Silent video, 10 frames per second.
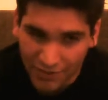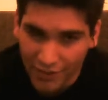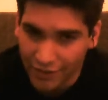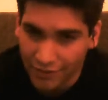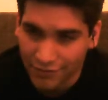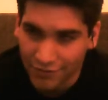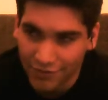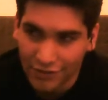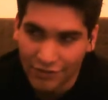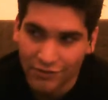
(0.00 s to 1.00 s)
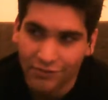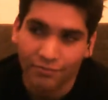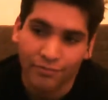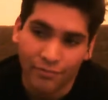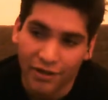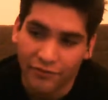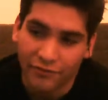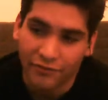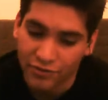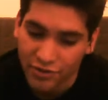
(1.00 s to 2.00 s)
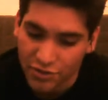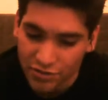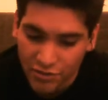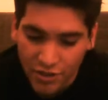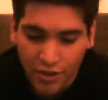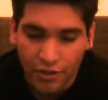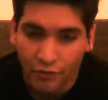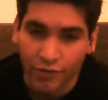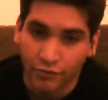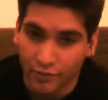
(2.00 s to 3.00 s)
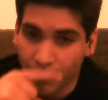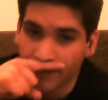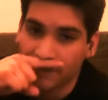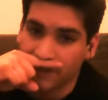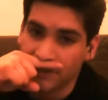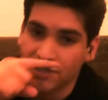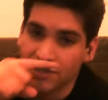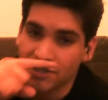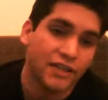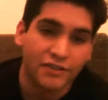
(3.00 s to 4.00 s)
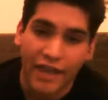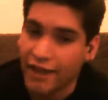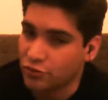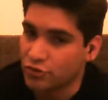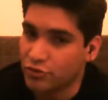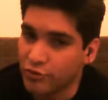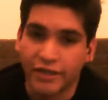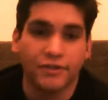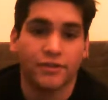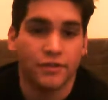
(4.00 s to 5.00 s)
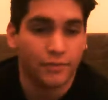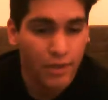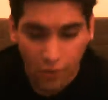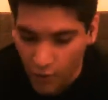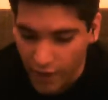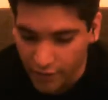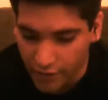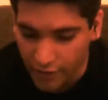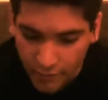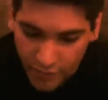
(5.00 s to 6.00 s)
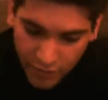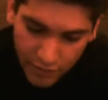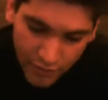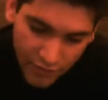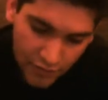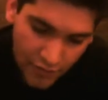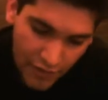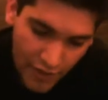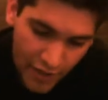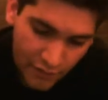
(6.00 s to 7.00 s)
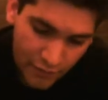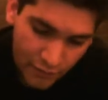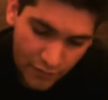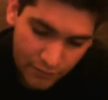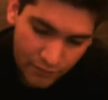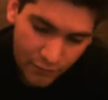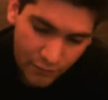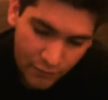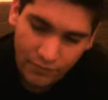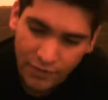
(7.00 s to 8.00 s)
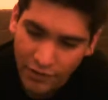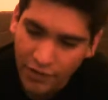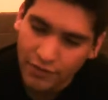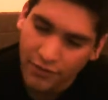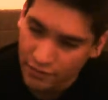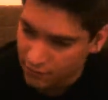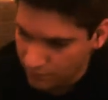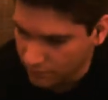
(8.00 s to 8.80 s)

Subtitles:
like 6 manufacturing teachers, one with a mustache, is actually crazy. Why? Because he has